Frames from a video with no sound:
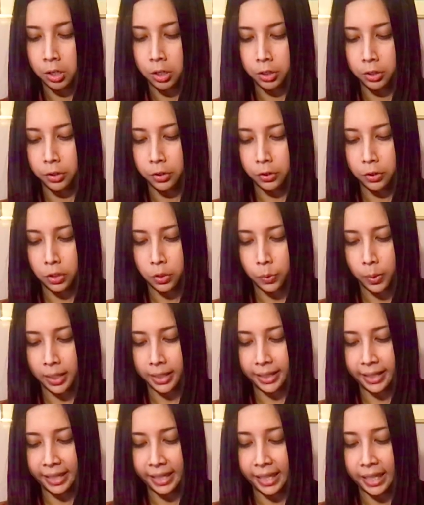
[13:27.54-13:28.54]
You just want
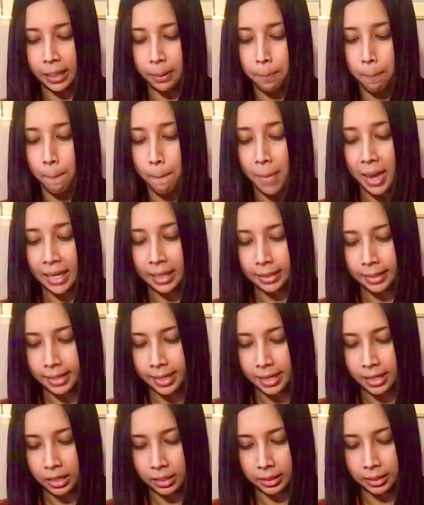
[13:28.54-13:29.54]
to keep
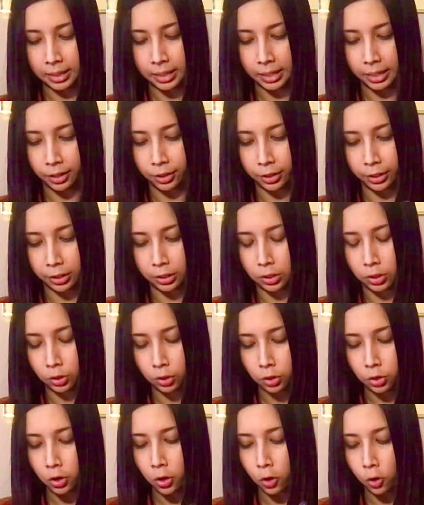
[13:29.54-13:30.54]
mixing until there's
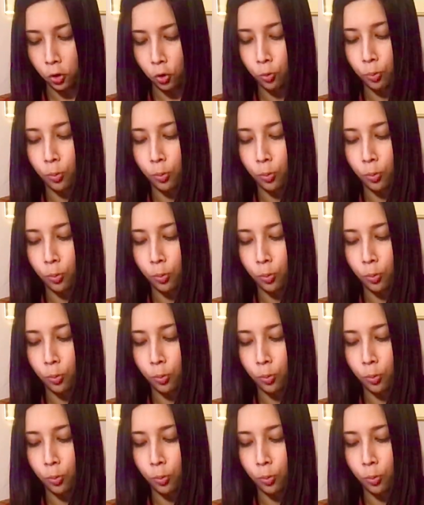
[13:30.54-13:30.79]
no